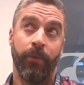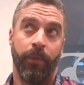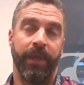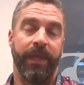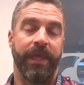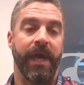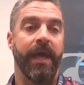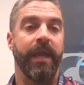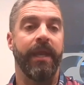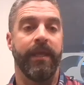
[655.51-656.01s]
We
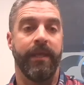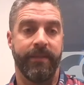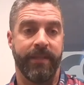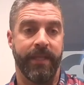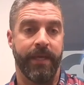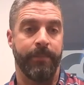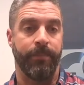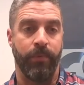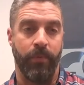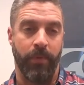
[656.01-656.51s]
kind of hit
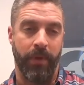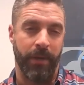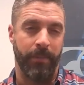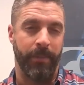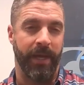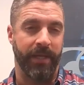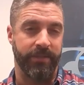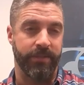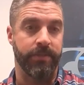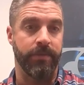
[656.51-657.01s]
that point
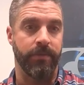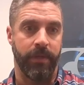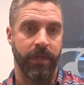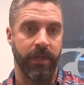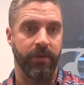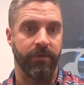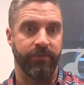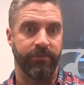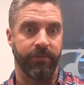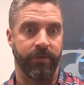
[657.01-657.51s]
about 2
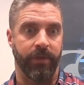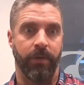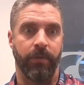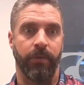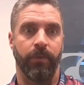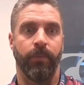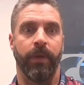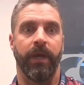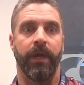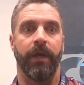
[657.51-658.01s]
years
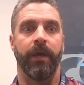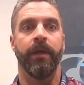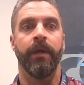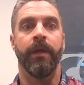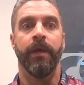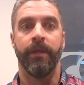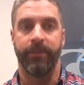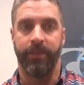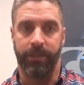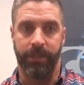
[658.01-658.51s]
ago to where
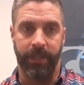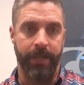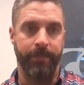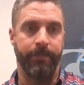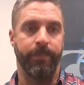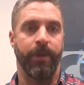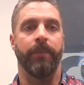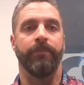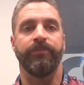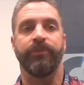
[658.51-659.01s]
the
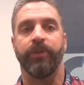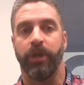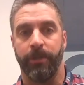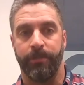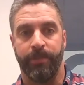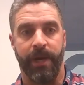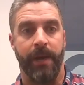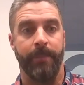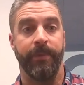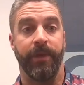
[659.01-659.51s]
light bulb
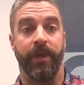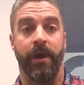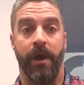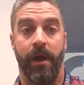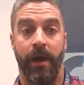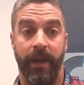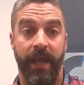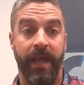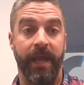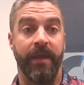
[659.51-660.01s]
started popping
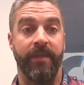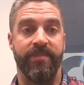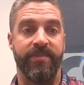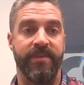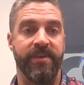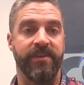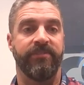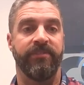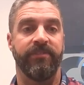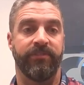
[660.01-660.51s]
on. Hey,
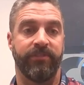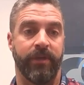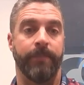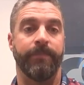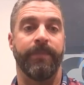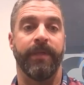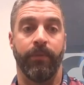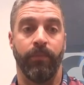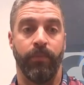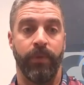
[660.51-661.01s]
this is
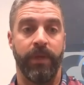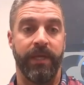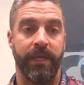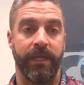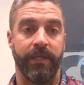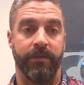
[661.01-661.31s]
something we